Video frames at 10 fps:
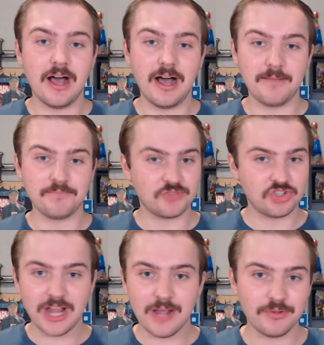Um,
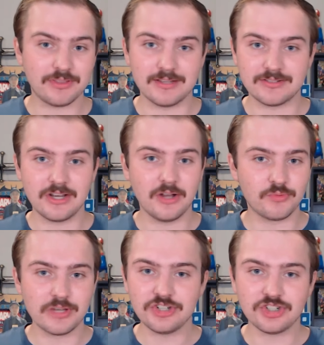chat with us. You know,
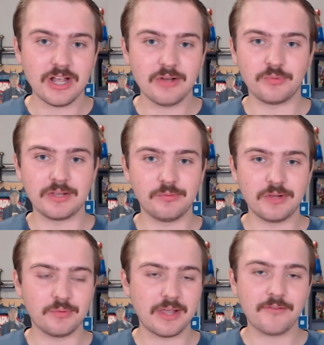reach out. We
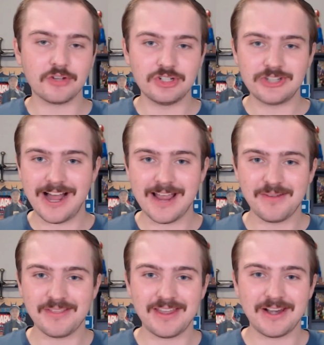we, we have a good
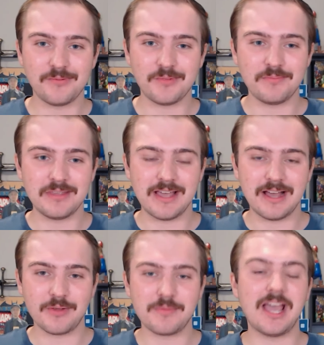time in there, and we'd be be
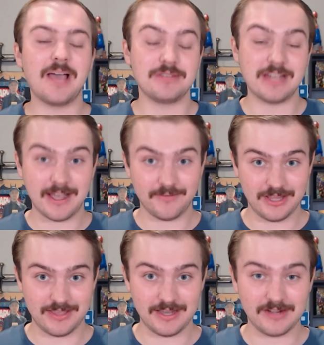uh, we'd be happy to have
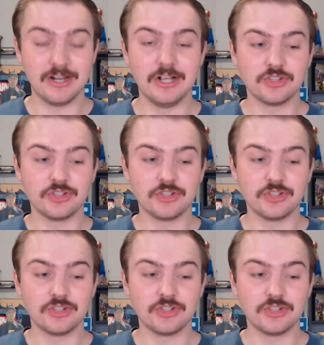you in there.